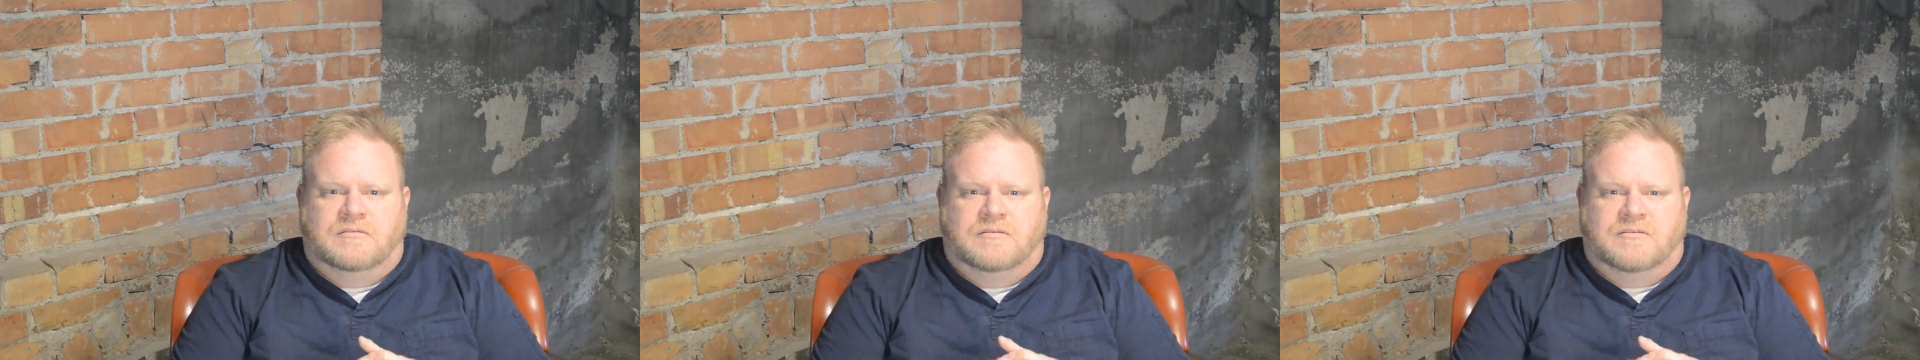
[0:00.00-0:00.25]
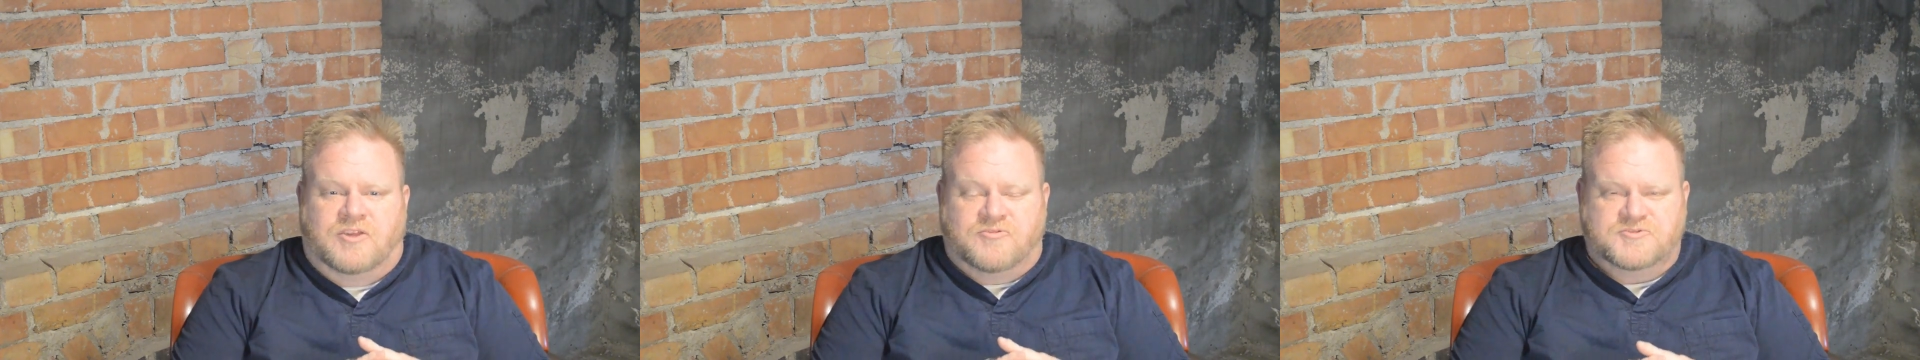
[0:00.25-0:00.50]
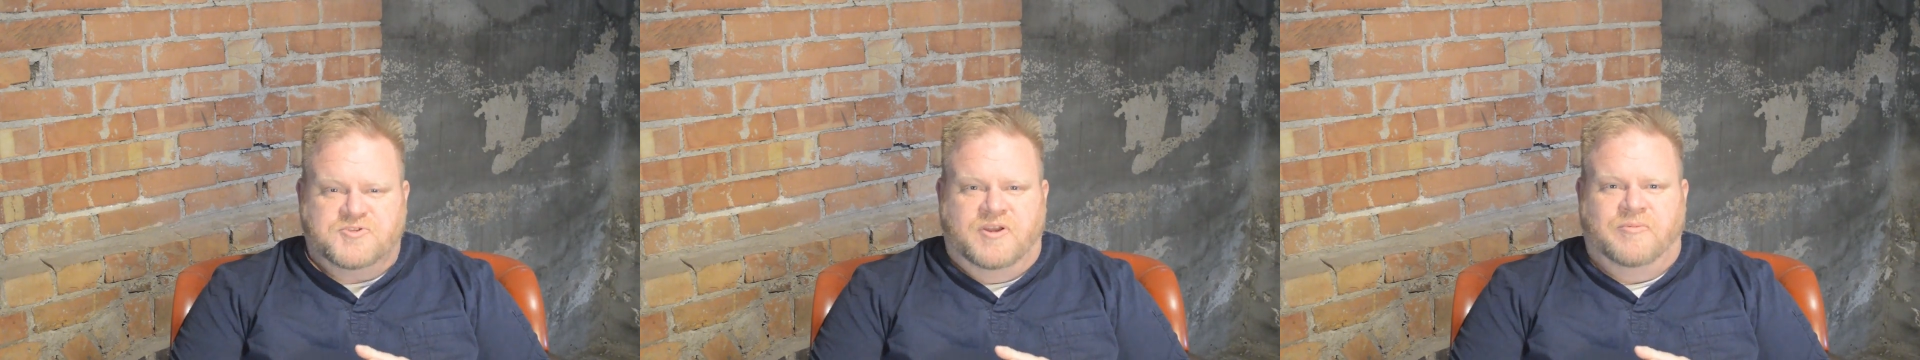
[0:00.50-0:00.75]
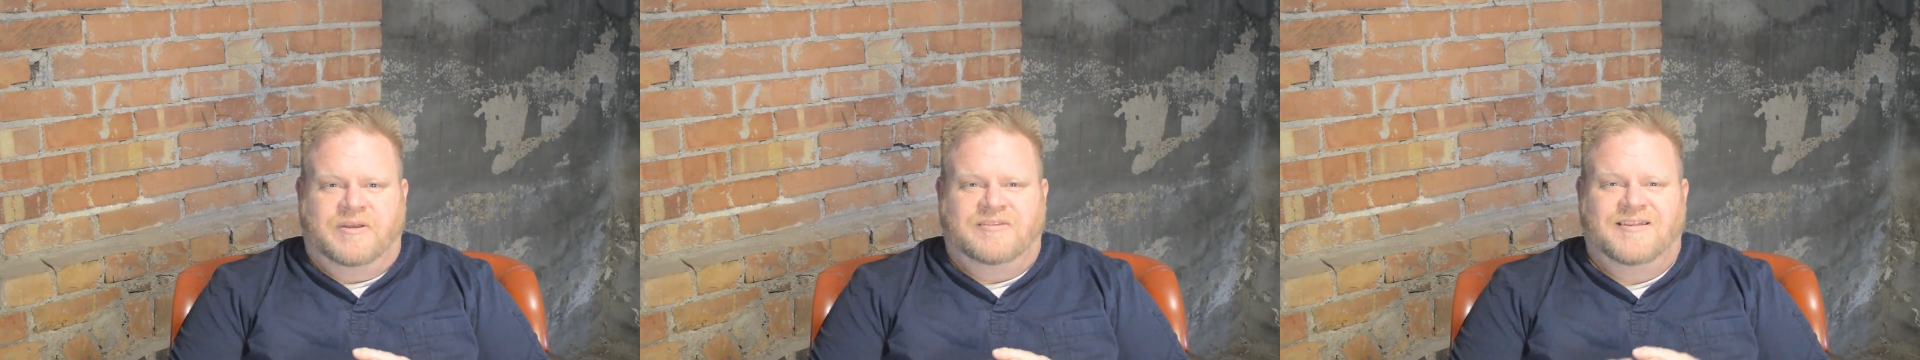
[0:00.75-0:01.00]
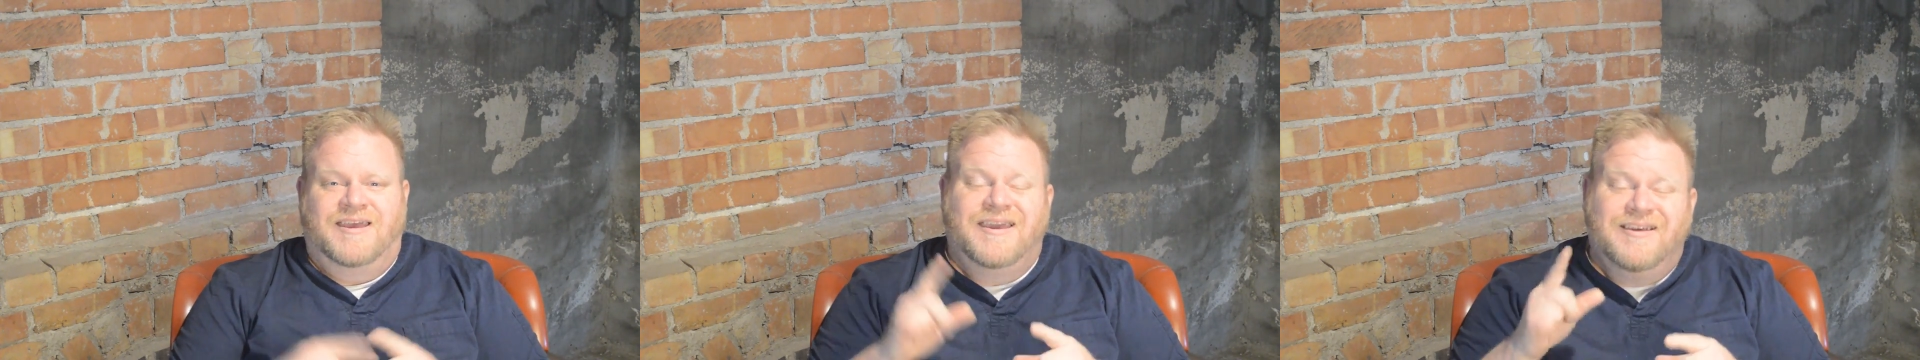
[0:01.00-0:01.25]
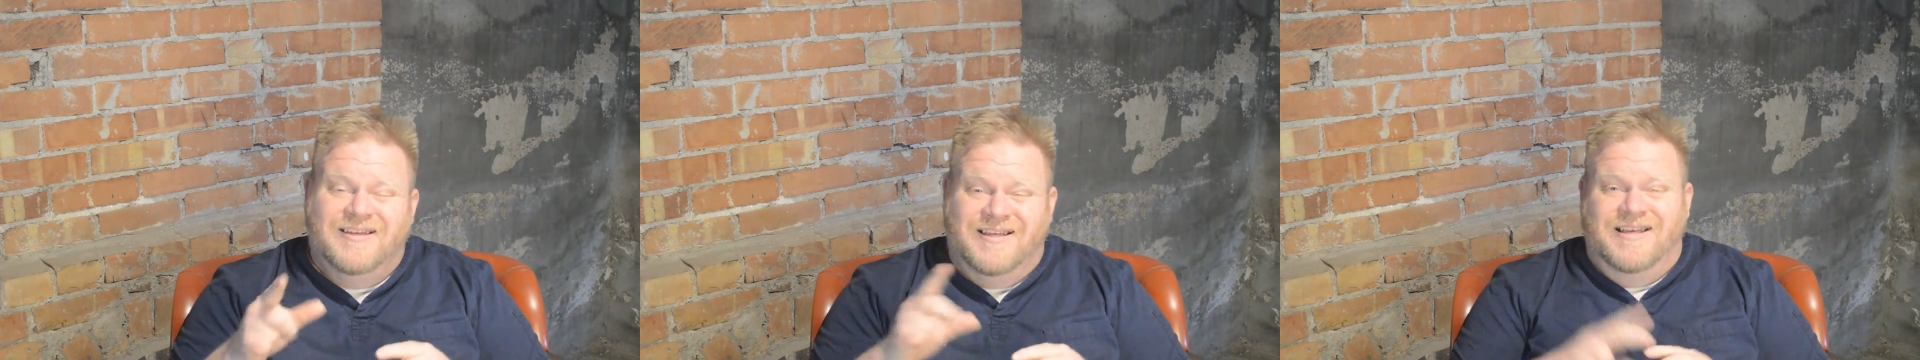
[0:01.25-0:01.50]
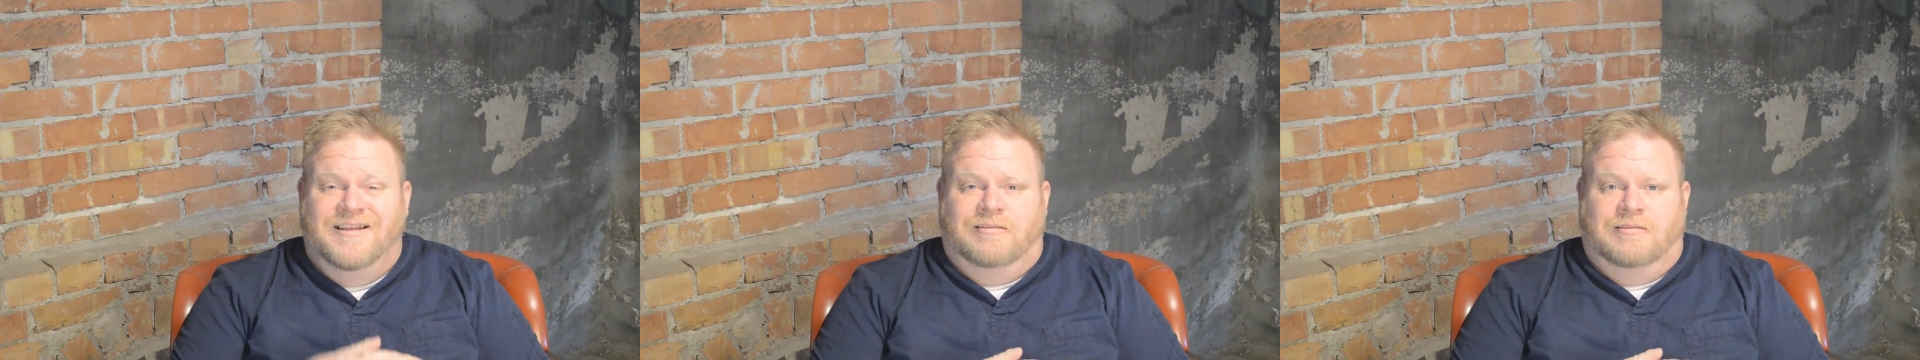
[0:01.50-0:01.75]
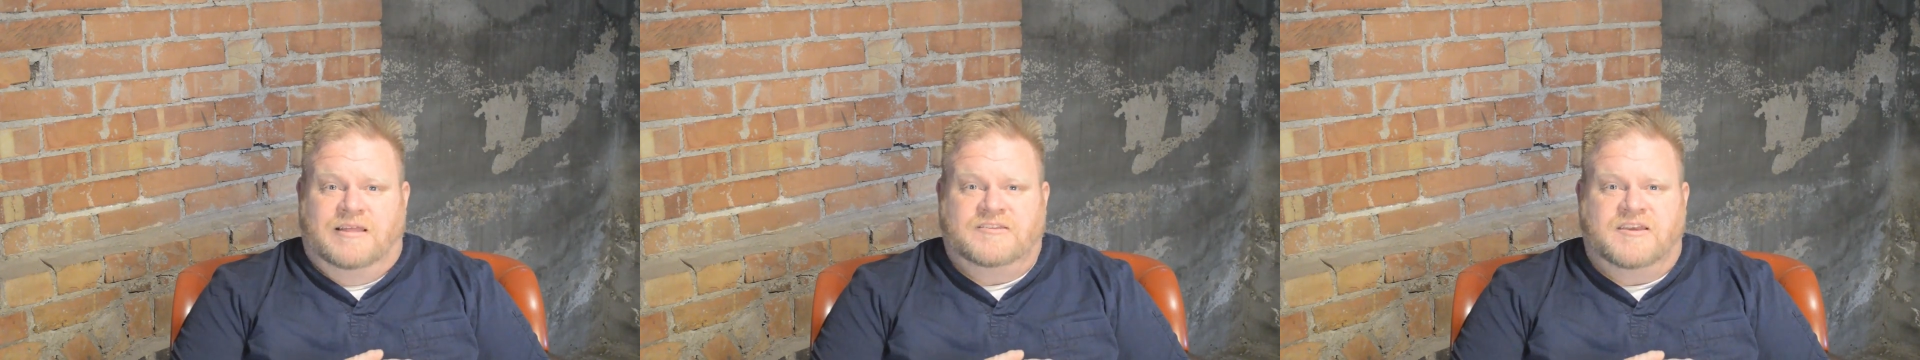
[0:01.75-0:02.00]
Thanks for joining me today.
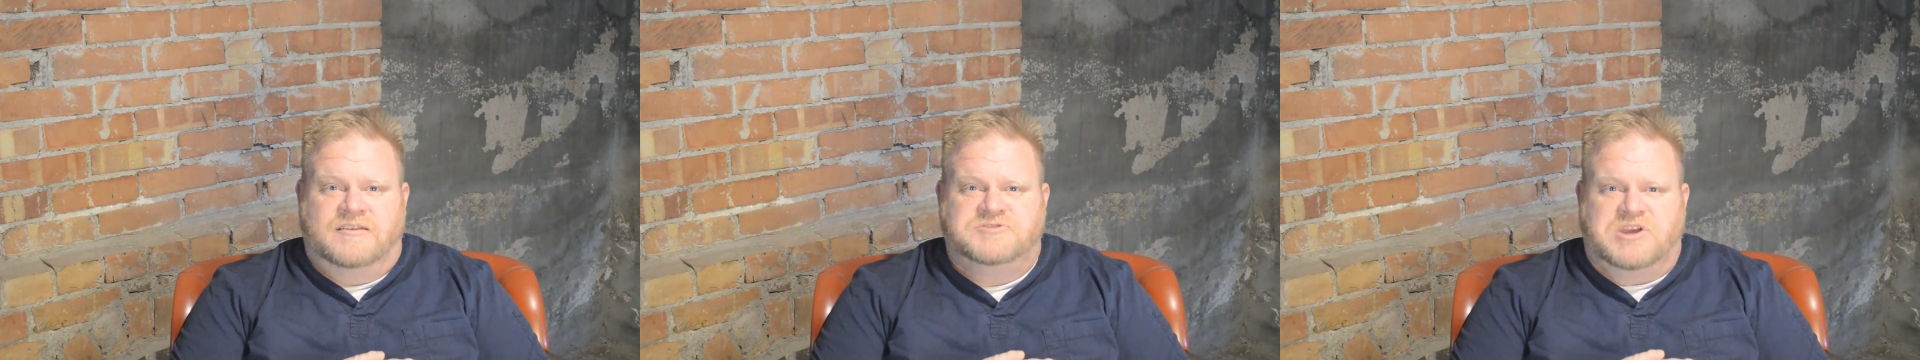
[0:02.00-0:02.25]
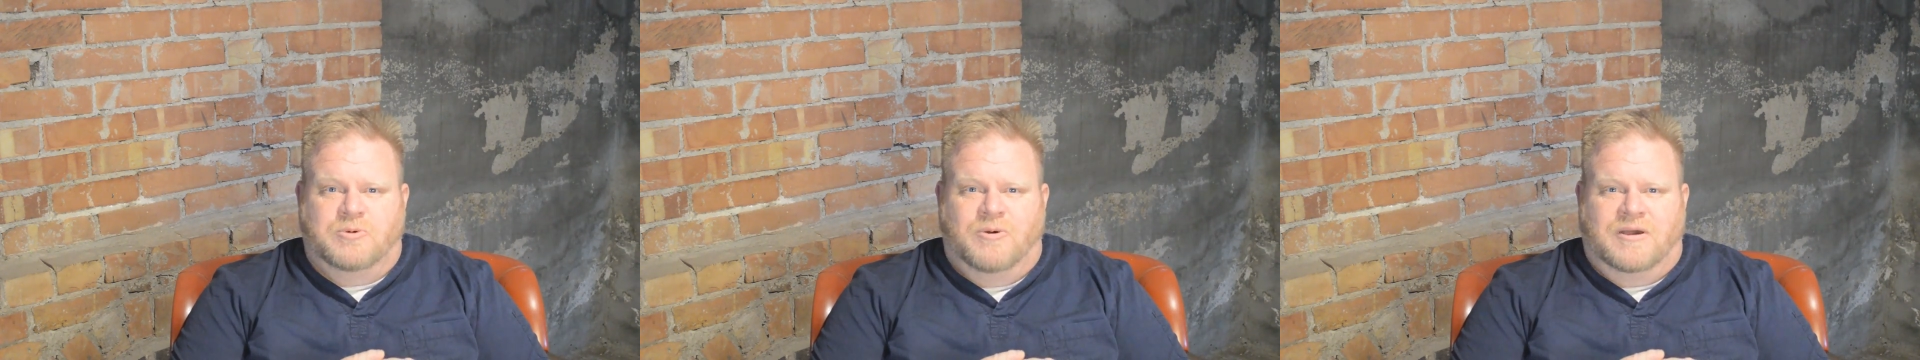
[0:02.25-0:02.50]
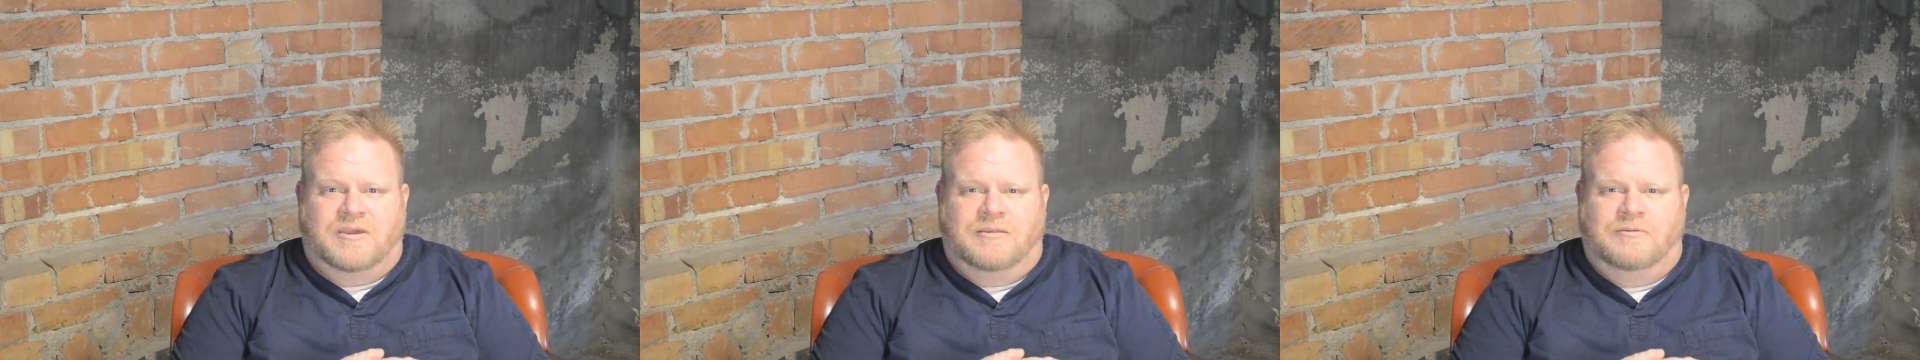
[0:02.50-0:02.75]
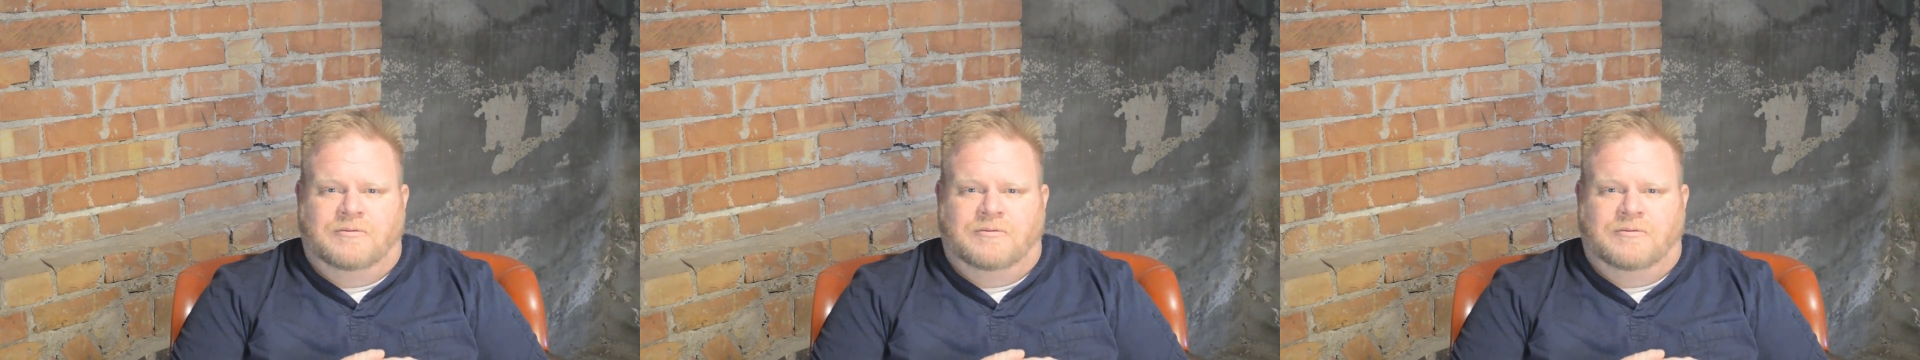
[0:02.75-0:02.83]
Let's get jaywalking.